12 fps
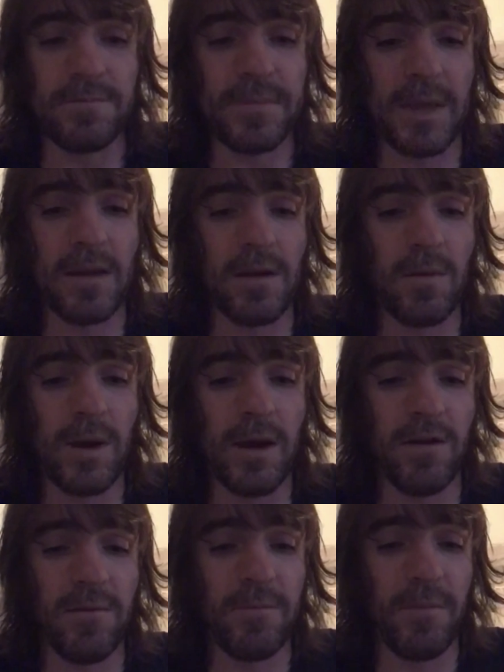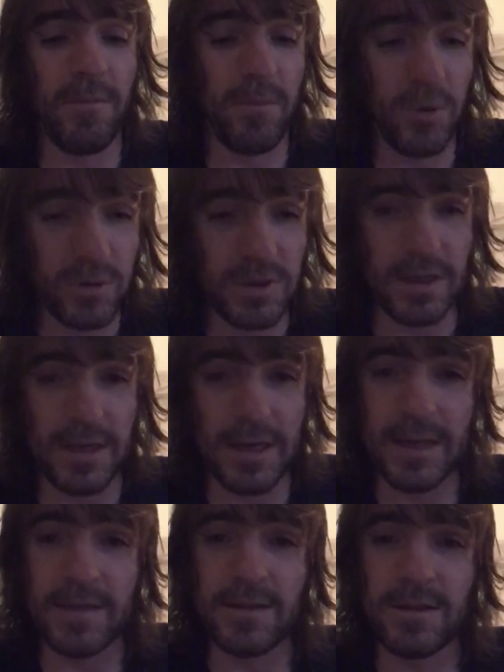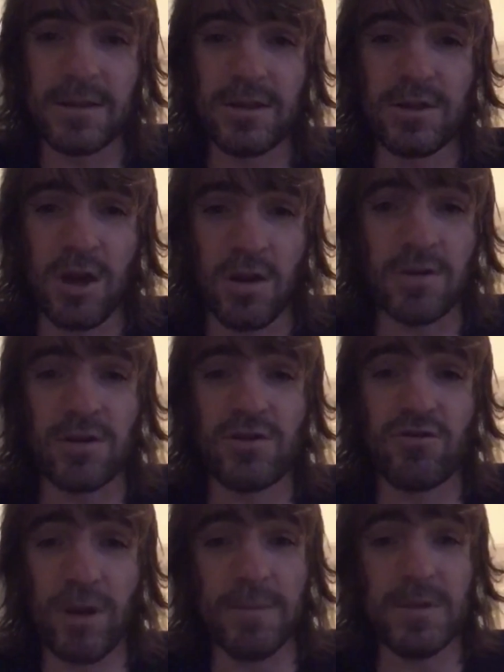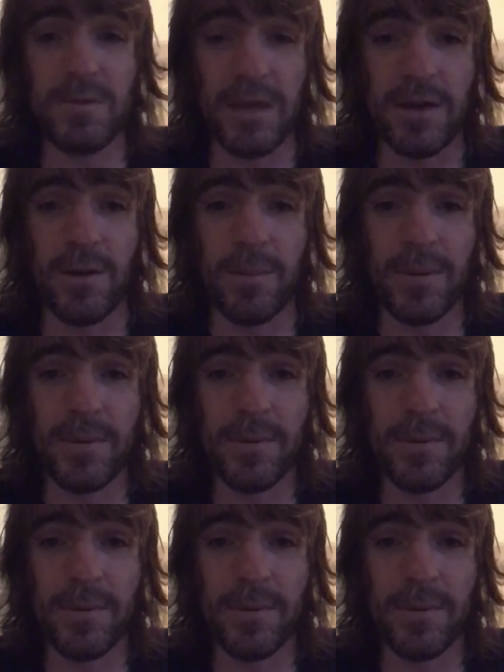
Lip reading: and the way I put it is God tripped me up.